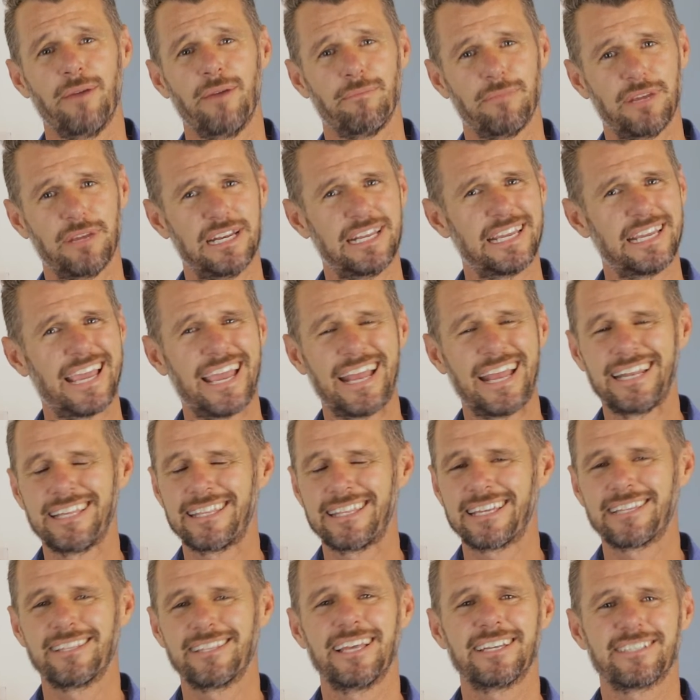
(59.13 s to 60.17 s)
meaning
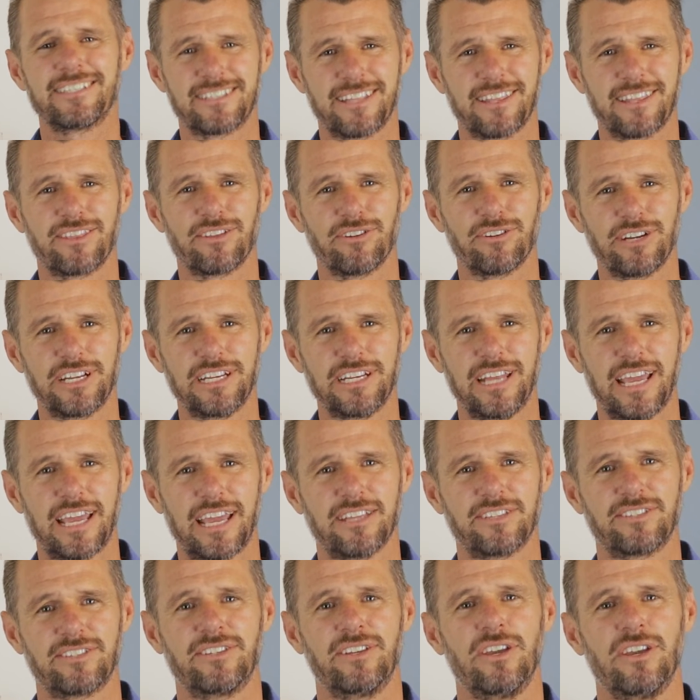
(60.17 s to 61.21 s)
anything less than 30
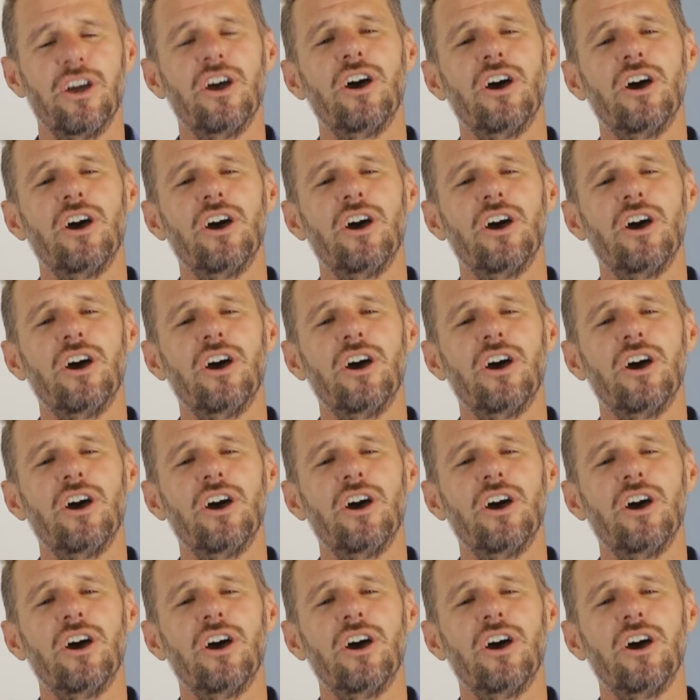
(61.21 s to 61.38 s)
days.